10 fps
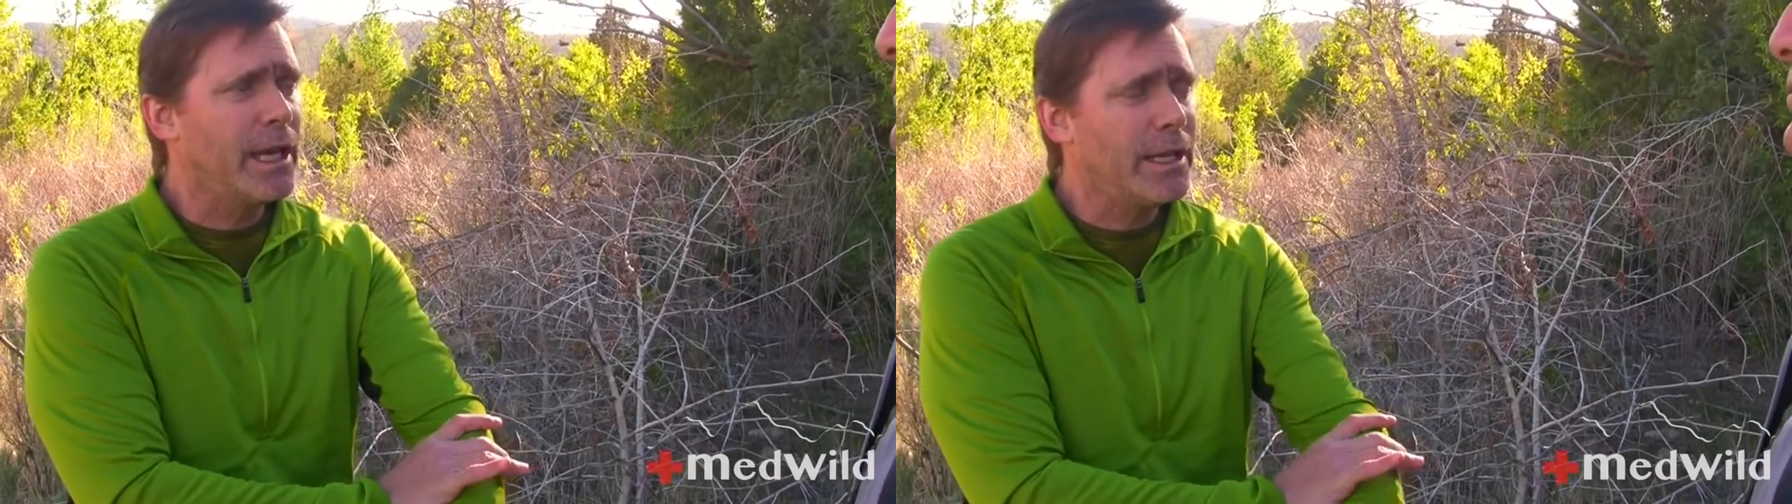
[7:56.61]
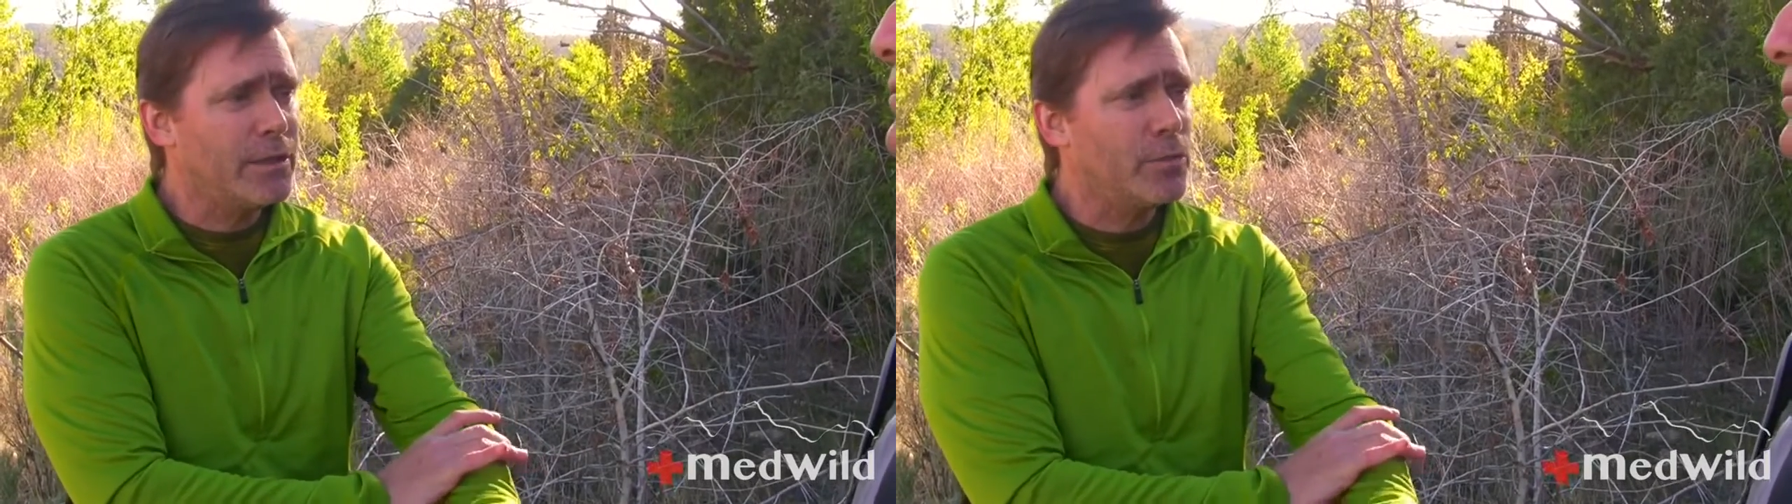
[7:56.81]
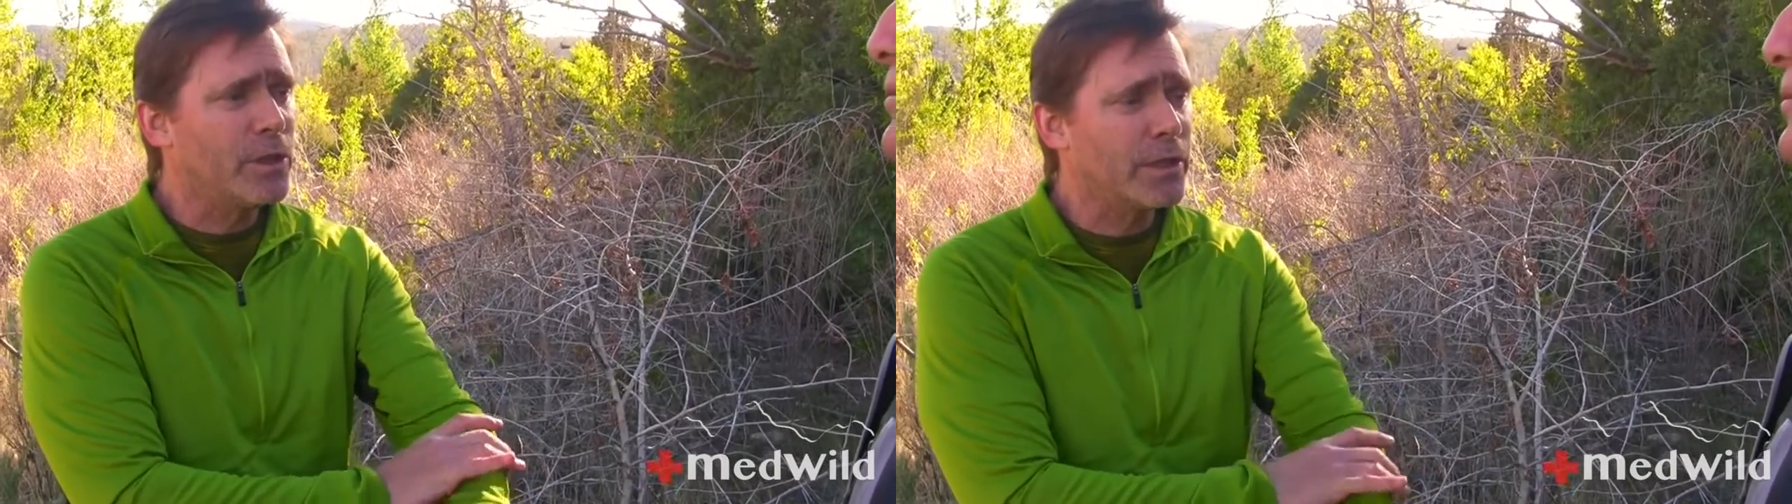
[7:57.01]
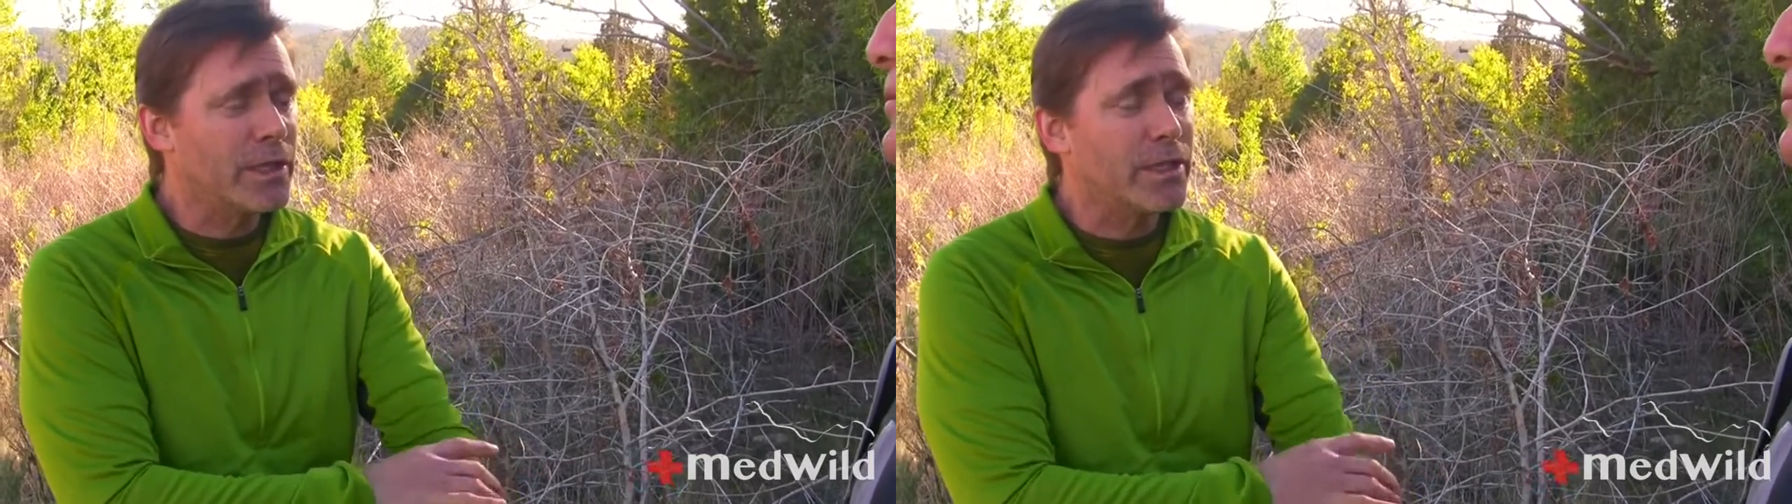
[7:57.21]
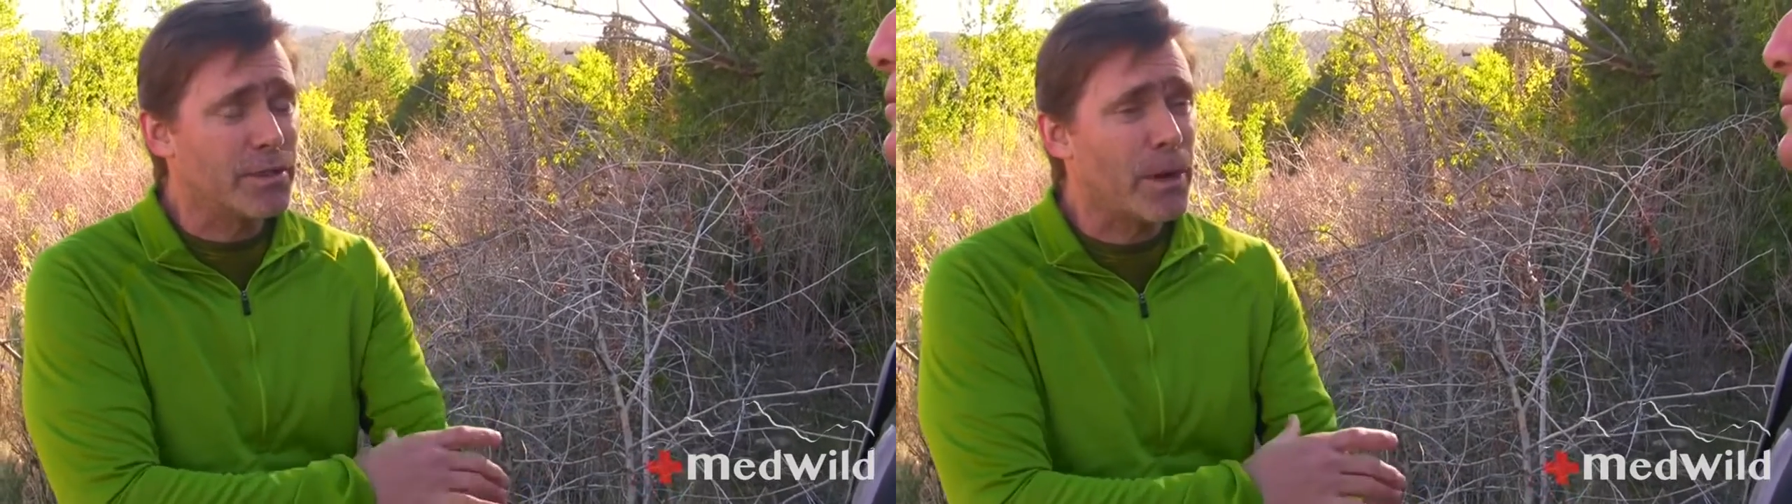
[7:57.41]
And in the
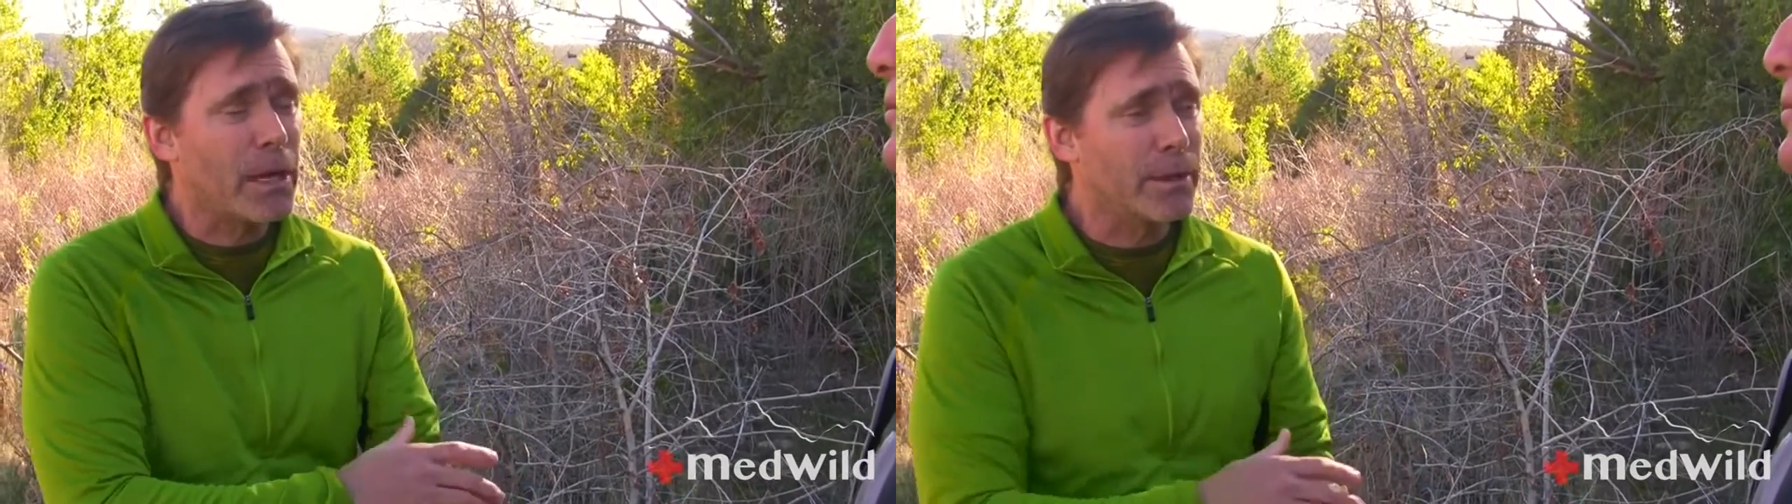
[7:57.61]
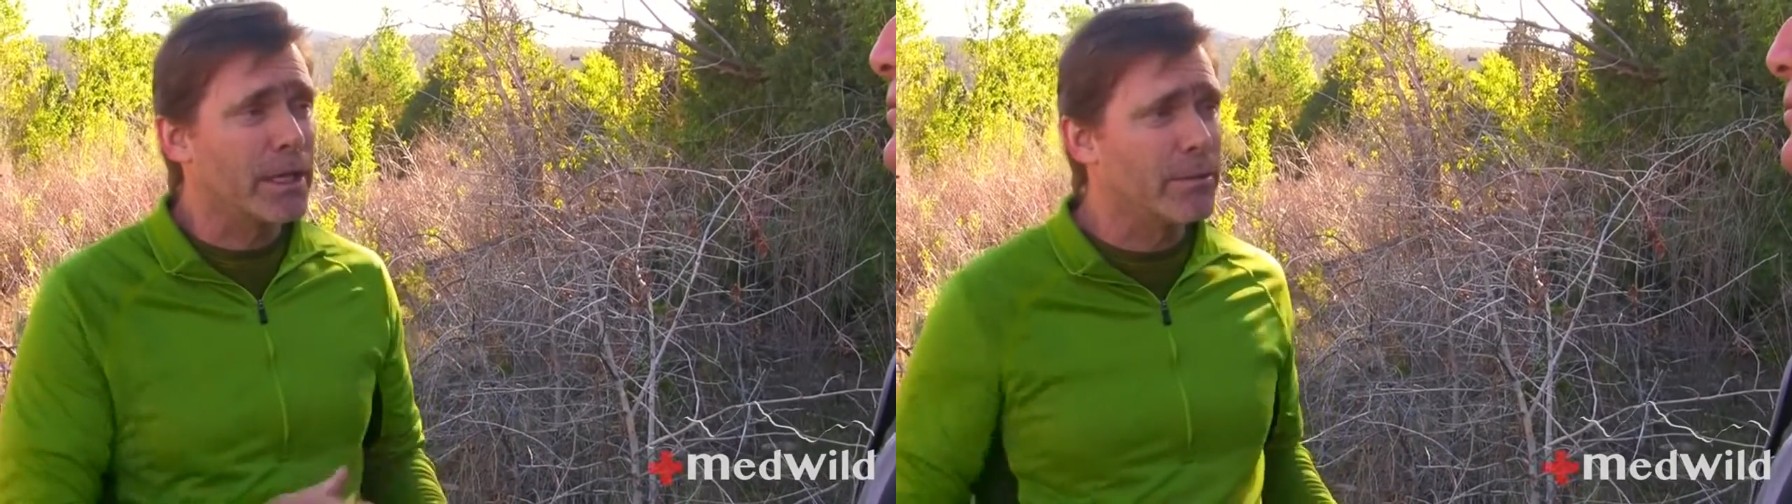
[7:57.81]
wilderness, it's probably